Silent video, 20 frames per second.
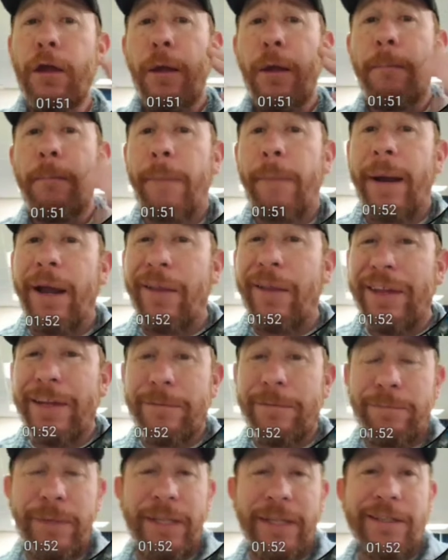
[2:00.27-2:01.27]
My only
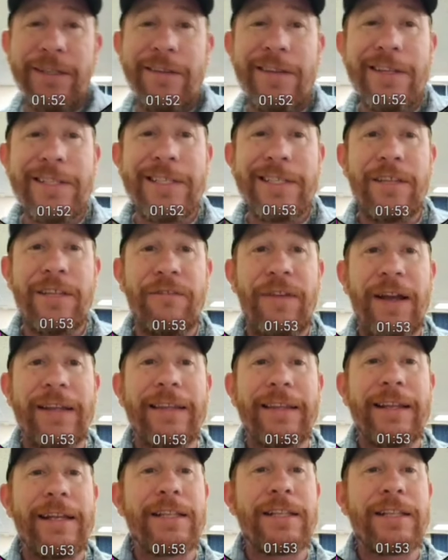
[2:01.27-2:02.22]
complaint on this is the fact that it's